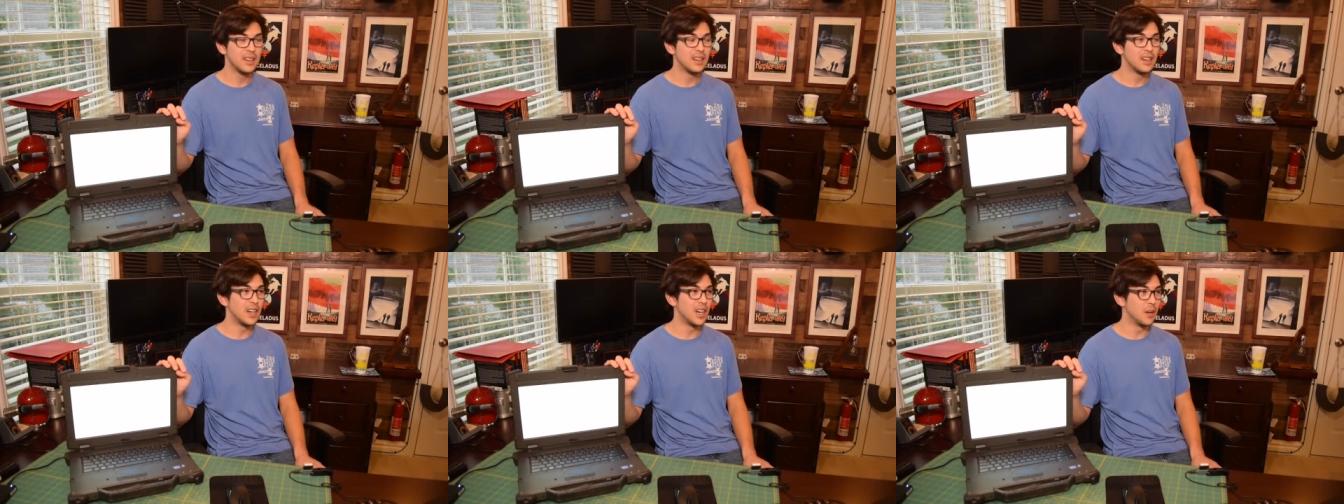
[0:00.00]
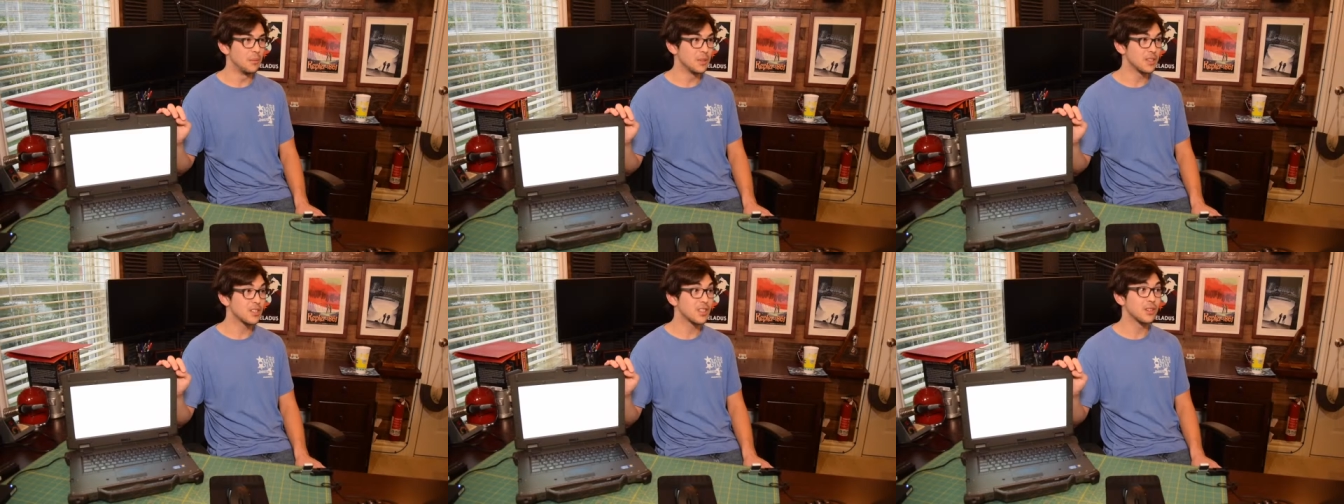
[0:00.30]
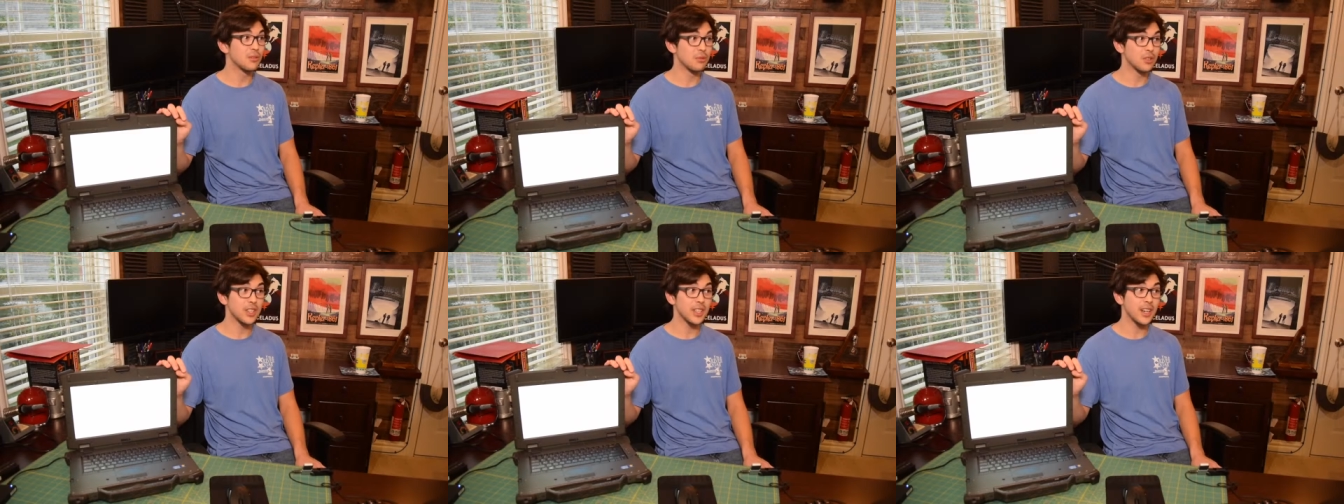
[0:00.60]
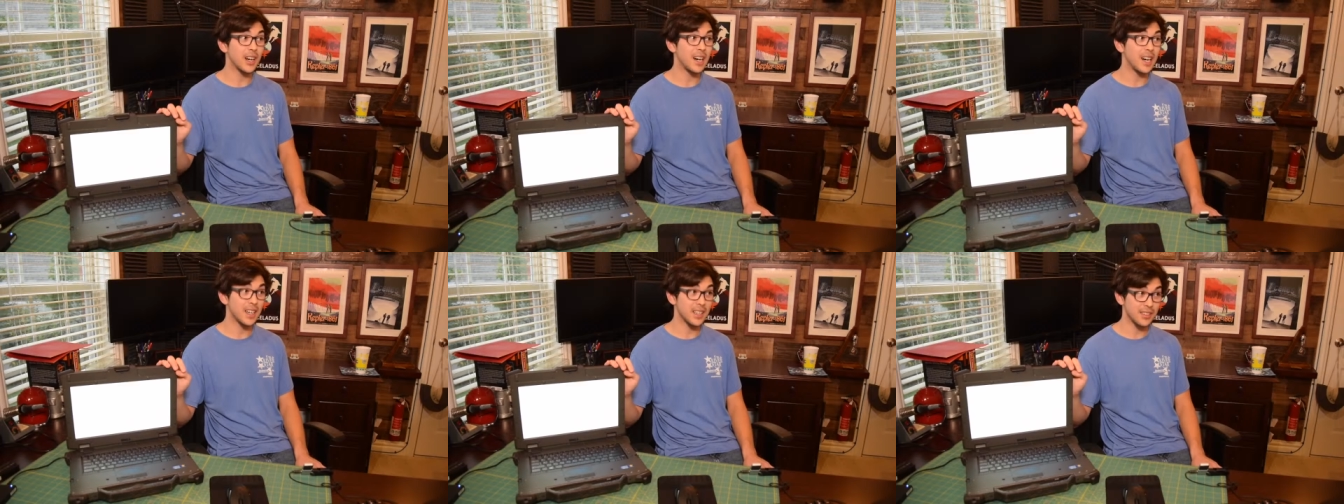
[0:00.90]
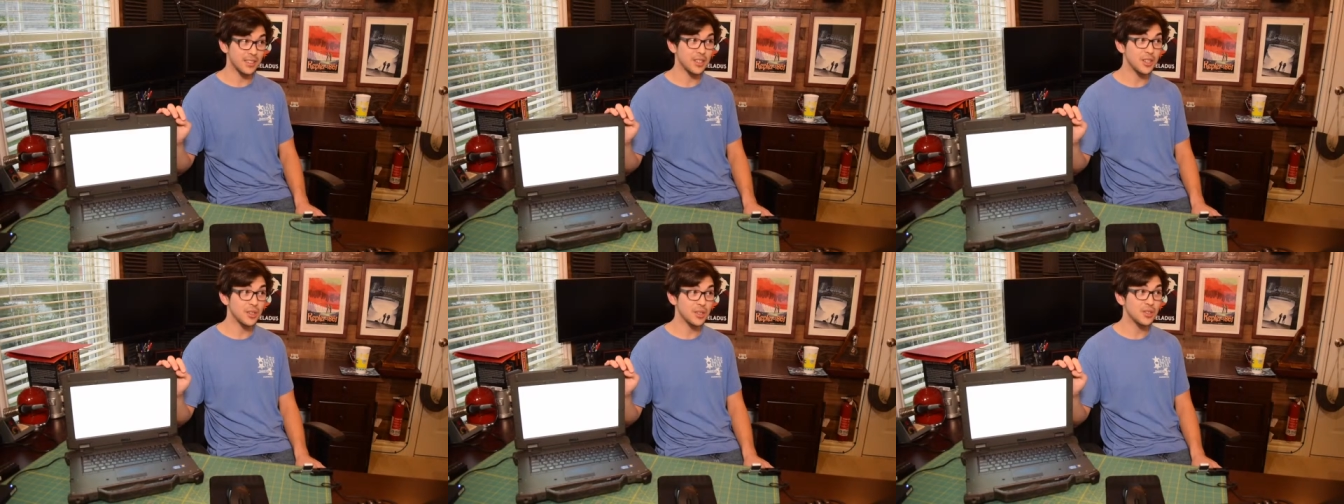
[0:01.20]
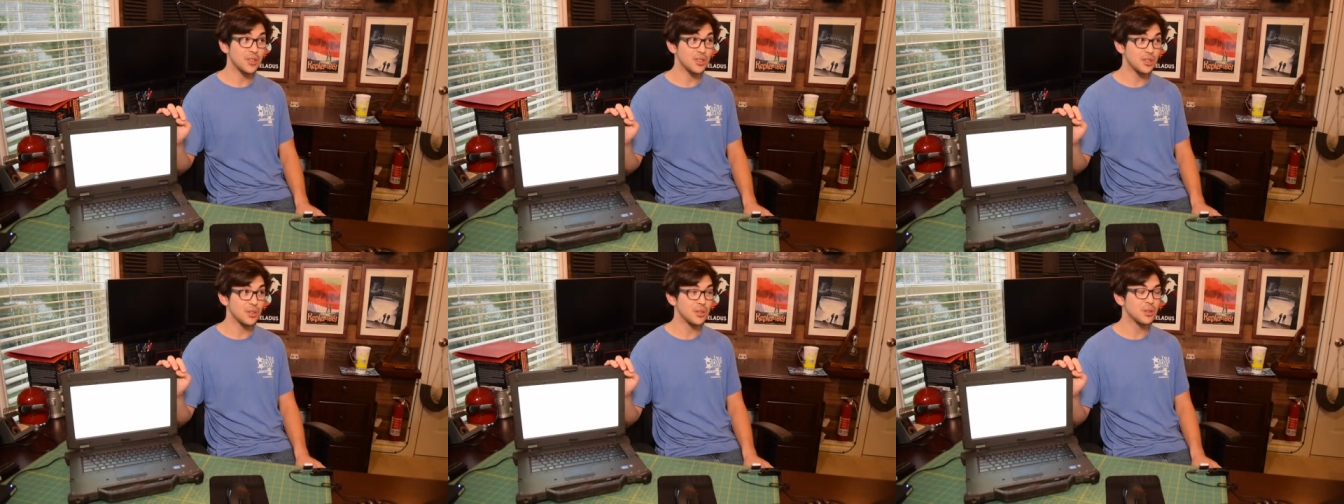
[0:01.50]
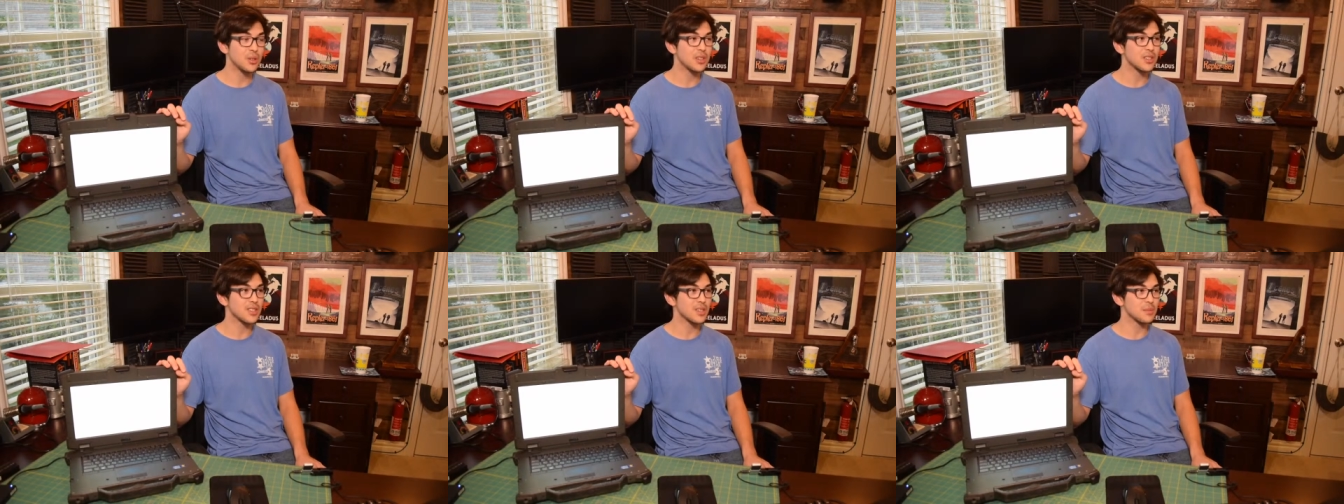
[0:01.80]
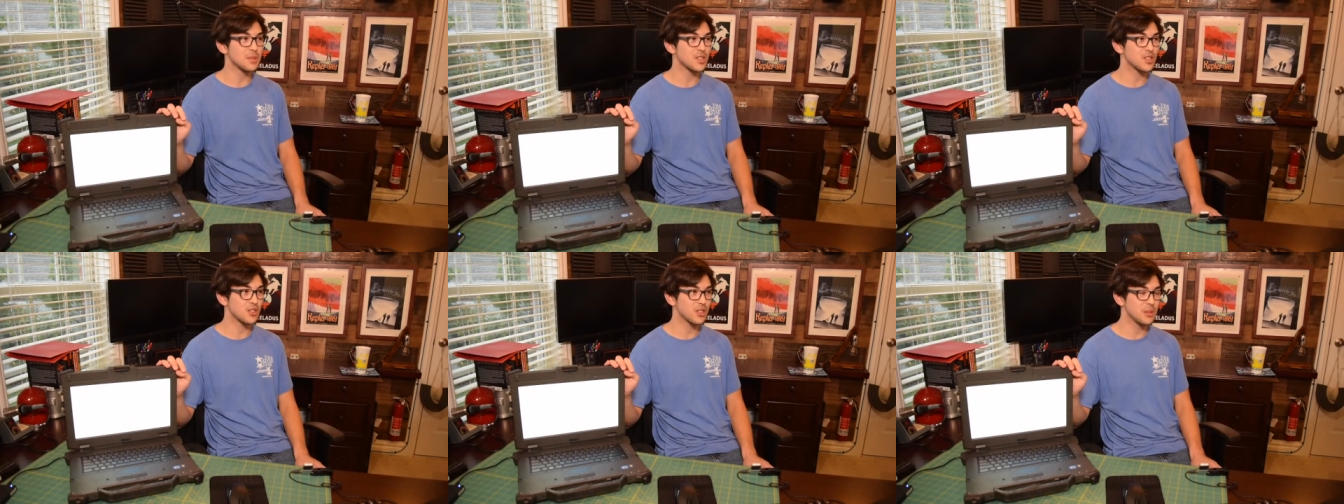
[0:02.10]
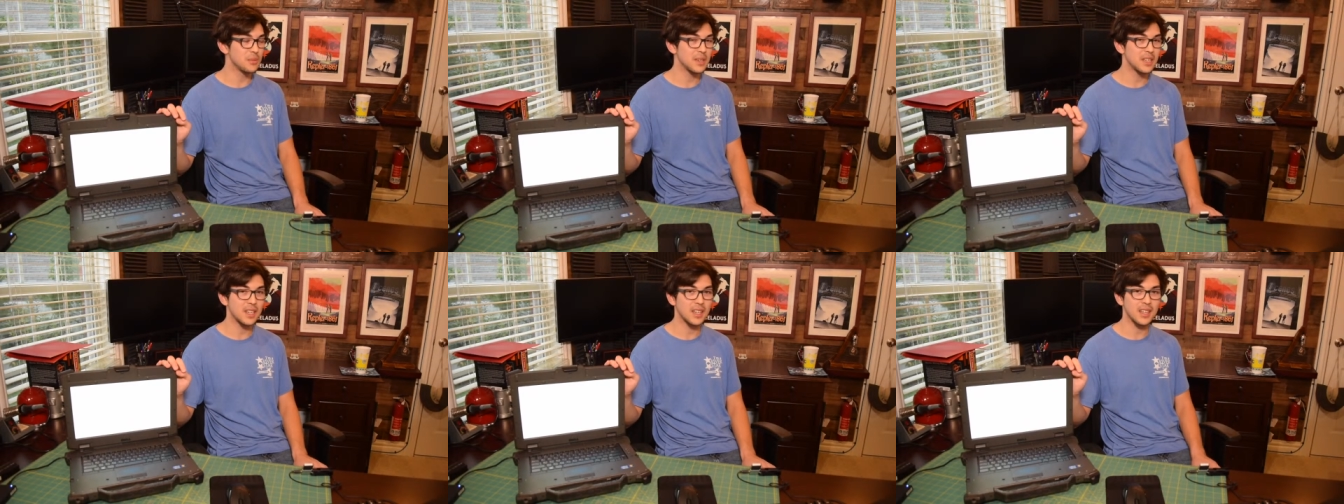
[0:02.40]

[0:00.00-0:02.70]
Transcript: Um, it's getting really hot in here too because I'm streaming.